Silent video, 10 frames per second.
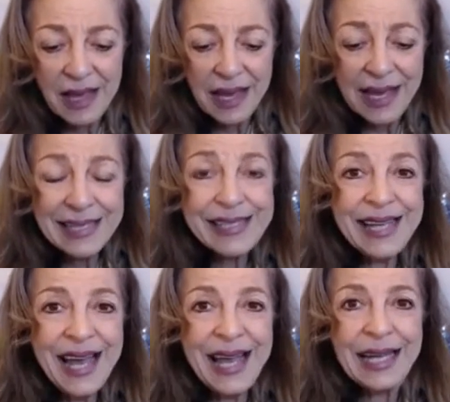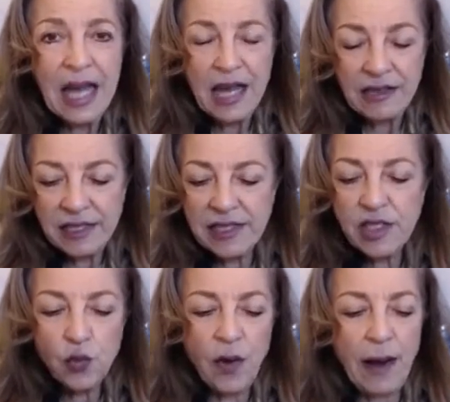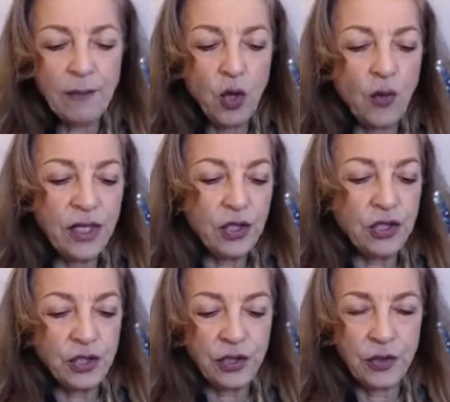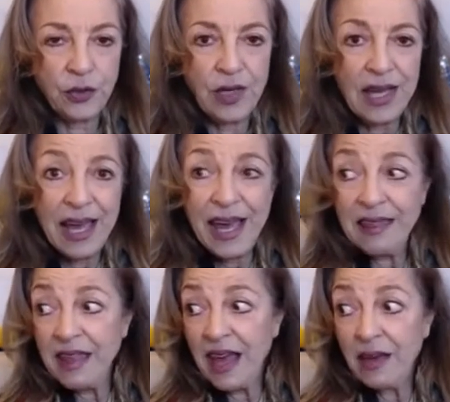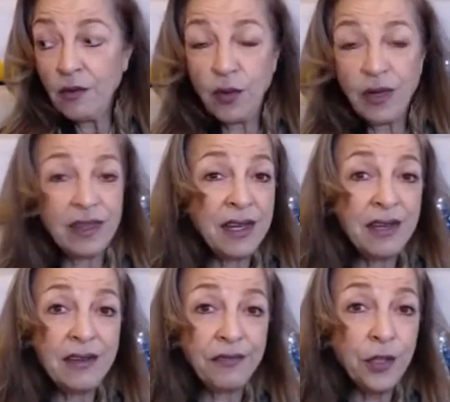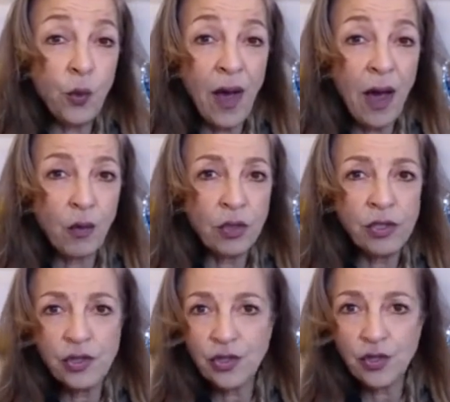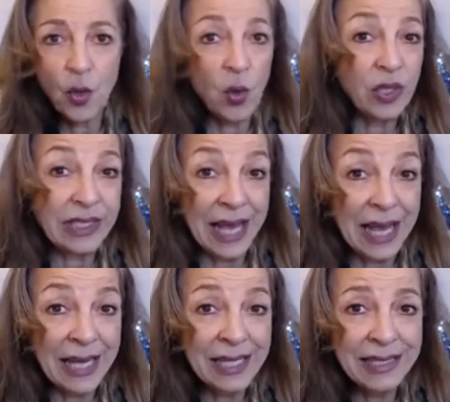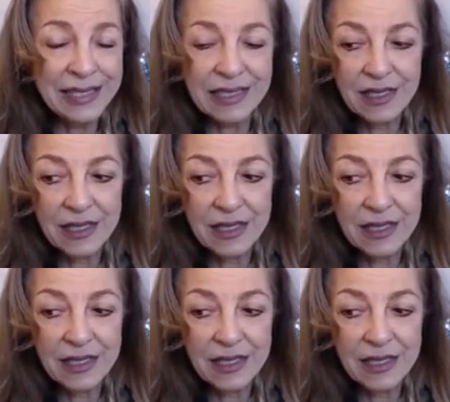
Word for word: and say, This is what I'm going to do and then within few hours or days